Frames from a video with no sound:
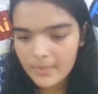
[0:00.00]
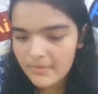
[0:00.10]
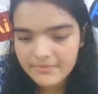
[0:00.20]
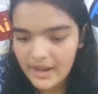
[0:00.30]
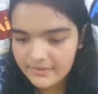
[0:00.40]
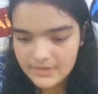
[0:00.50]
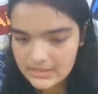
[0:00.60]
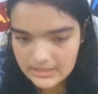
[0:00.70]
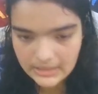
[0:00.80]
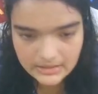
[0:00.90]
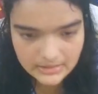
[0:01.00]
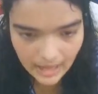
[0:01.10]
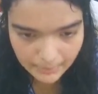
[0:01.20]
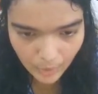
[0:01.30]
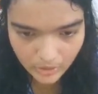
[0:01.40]
5 day series.
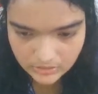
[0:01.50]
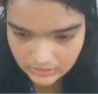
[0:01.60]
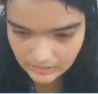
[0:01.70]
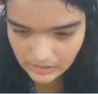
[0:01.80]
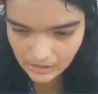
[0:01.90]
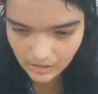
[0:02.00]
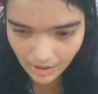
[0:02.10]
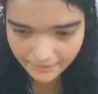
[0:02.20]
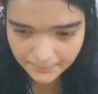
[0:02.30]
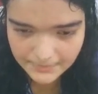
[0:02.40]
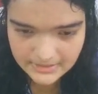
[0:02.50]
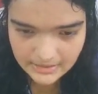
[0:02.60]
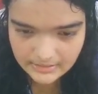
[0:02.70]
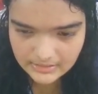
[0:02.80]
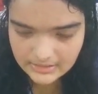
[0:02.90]
I'm not
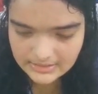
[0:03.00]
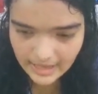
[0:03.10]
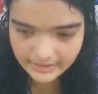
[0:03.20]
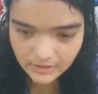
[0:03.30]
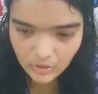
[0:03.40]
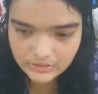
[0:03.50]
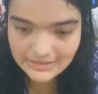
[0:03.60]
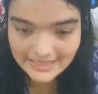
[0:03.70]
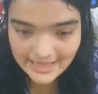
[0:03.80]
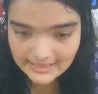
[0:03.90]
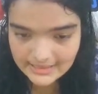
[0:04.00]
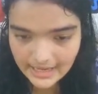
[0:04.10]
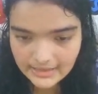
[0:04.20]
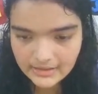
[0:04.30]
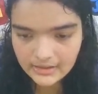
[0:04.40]
100% decided on the length
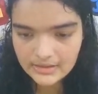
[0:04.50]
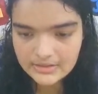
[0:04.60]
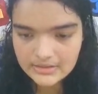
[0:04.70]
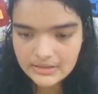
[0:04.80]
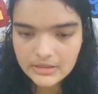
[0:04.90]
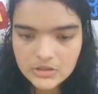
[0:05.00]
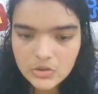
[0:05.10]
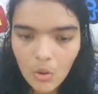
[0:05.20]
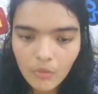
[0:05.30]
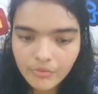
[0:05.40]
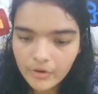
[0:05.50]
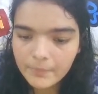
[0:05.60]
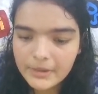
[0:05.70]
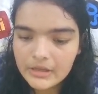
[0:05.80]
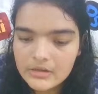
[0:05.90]
yet. Series for
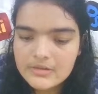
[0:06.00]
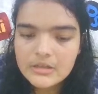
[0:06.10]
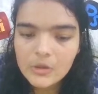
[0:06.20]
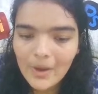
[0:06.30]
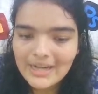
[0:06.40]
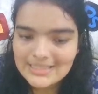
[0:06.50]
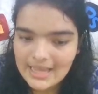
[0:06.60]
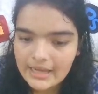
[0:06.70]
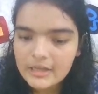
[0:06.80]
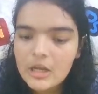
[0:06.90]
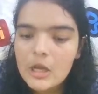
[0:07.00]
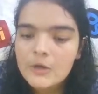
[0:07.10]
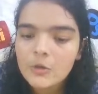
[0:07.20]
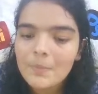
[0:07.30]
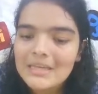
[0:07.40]
beginners in UI design
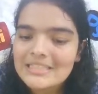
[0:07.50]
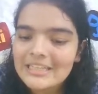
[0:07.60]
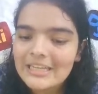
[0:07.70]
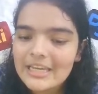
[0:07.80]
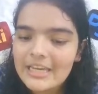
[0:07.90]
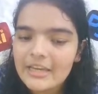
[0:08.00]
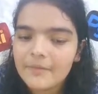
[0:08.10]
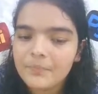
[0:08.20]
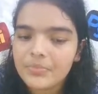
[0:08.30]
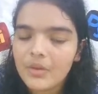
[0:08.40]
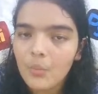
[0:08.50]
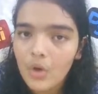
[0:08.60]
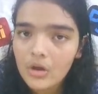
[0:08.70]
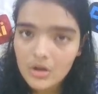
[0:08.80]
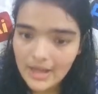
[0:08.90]
to basically
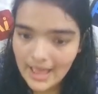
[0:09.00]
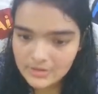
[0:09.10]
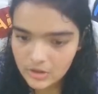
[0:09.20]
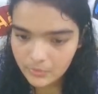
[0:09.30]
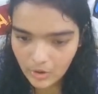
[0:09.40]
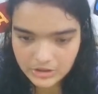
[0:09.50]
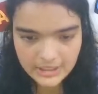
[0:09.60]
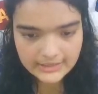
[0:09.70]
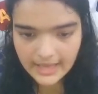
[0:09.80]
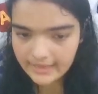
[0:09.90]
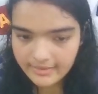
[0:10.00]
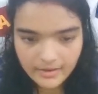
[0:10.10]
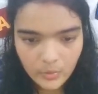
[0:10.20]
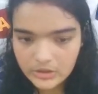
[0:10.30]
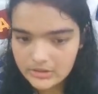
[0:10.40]
work on a hands-on project, and there
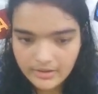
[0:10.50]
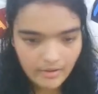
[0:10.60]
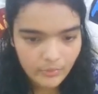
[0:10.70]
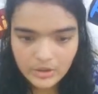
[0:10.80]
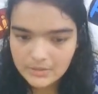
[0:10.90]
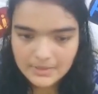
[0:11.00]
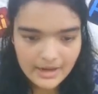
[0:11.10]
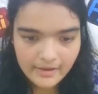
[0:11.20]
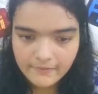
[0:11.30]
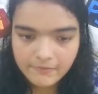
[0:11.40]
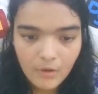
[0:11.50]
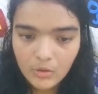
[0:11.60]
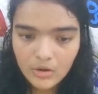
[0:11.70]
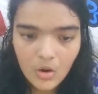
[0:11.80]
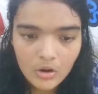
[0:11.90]
are going to be like
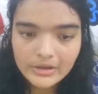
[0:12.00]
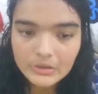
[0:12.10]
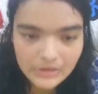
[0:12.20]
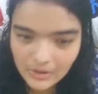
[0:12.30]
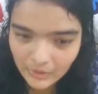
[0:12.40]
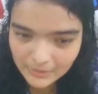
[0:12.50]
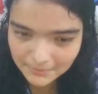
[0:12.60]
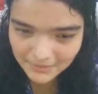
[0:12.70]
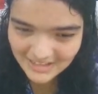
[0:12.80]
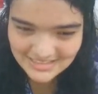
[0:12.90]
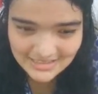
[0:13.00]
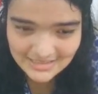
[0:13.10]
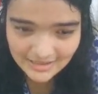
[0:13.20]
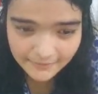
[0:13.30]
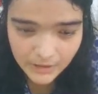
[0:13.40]
follow along, and there are going to be prizes and
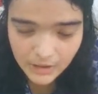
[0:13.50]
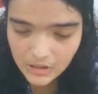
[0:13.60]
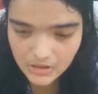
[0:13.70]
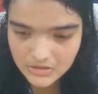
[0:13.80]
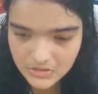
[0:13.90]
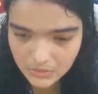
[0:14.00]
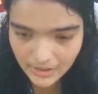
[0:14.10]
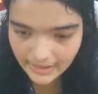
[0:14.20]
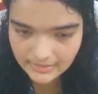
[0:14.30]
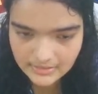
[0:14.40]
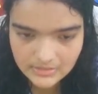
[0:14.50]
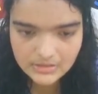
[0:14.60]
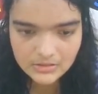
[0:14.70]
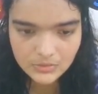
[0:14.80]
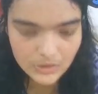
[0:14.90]
stuff. So again, this
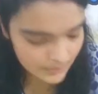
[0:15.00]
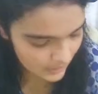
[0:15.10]
is going to be